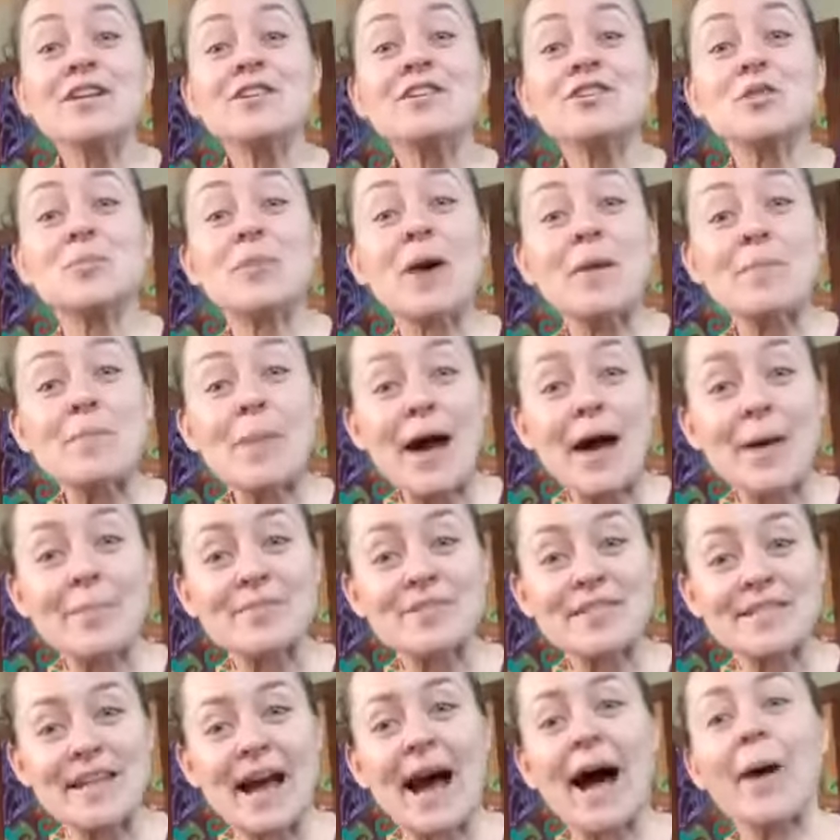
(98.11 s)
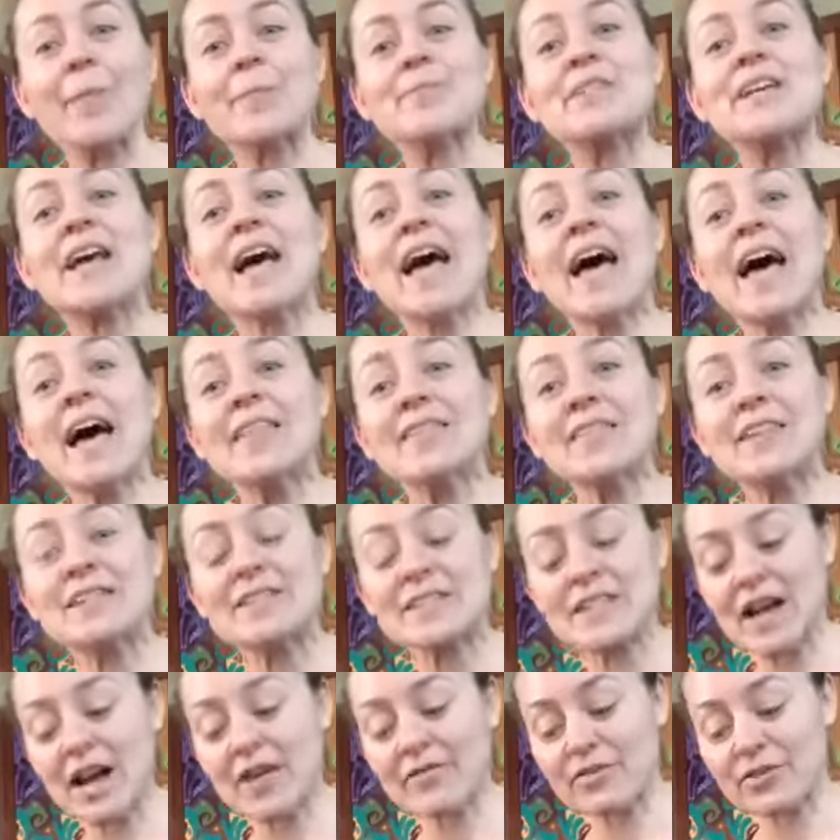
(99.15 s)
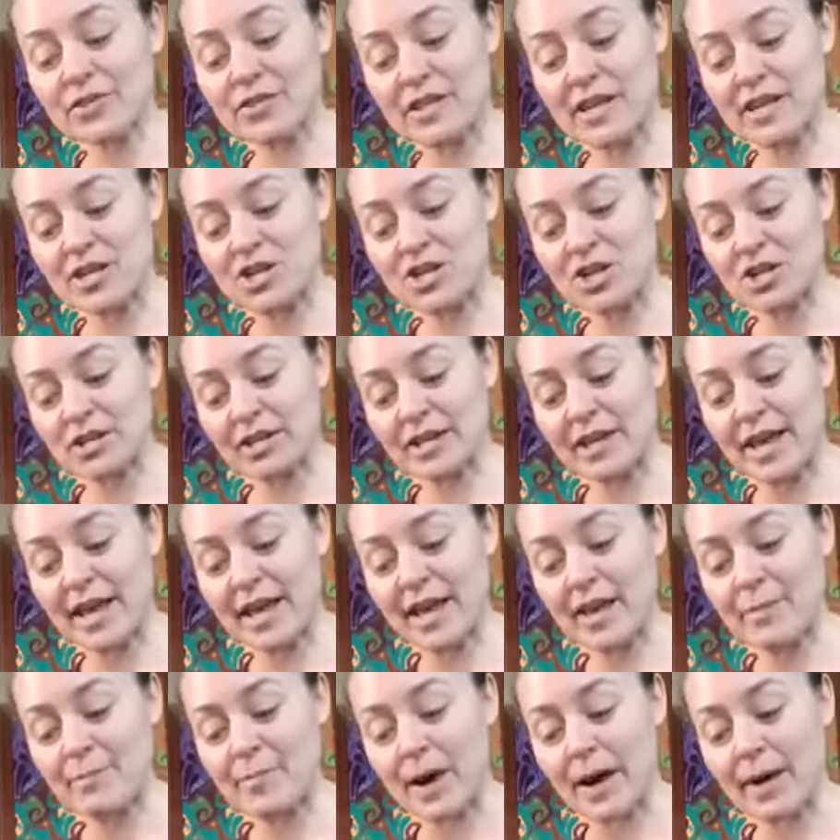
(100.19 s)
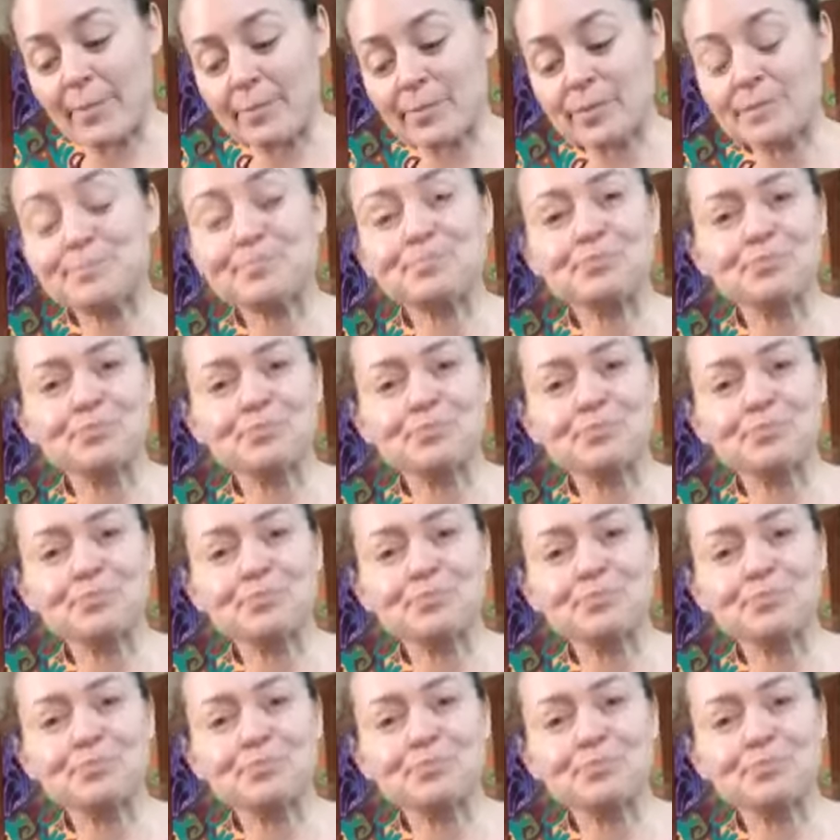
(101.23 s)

So my mom stopped, and this conversation came up